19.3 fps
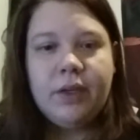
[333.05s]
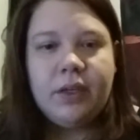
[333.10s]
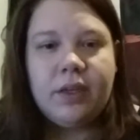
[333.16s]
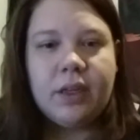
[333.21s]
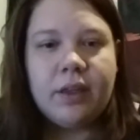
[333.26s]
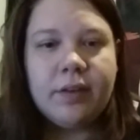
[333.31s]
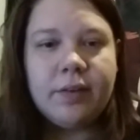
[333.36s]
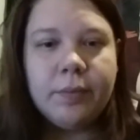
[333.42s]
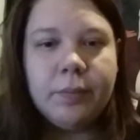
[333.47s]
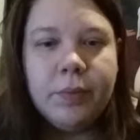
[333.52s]
what it
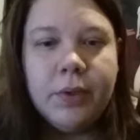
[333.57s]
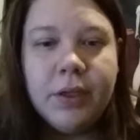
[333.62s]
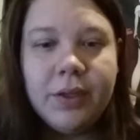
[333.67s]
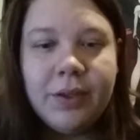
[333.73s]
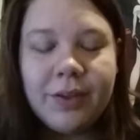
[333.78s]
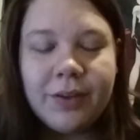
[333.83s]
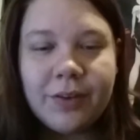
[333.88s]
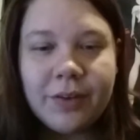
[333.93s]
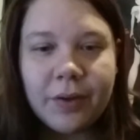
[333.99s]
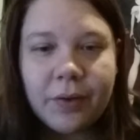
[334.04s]
does.
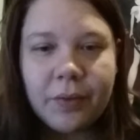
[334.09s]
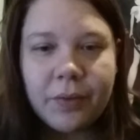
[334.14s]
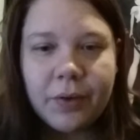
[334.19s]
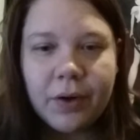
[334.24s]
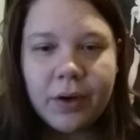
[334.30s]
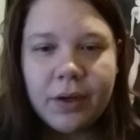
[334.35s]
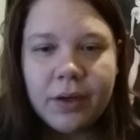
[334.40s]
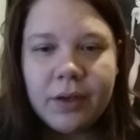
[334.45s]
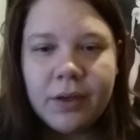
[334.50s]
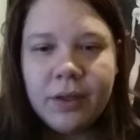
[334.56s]
So hold
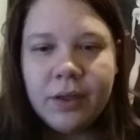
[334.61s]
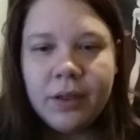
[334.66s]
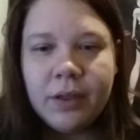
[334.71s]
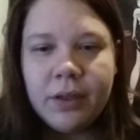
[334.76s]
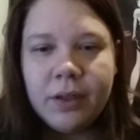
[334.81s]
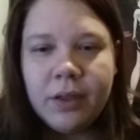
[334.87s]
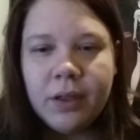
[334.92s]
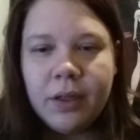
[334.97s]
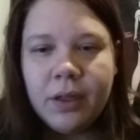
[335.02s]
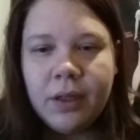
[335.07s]
on.
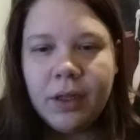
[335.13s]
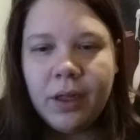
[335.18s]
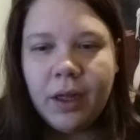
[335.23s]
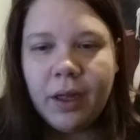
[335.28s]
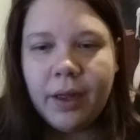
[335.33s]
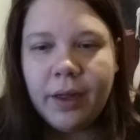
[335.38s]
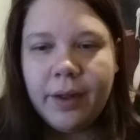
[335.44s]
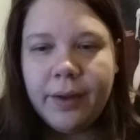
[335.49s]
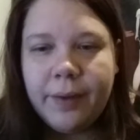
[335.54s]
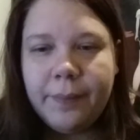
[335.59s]

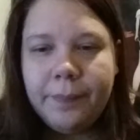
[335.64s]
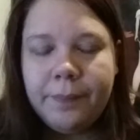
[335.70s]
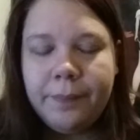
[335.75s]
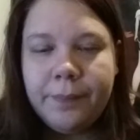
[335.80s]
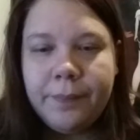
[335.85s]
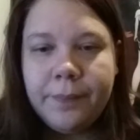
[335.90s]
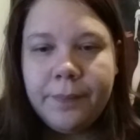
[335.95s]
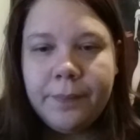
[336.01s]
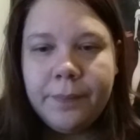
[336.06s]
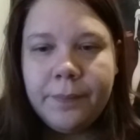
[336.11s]
Um,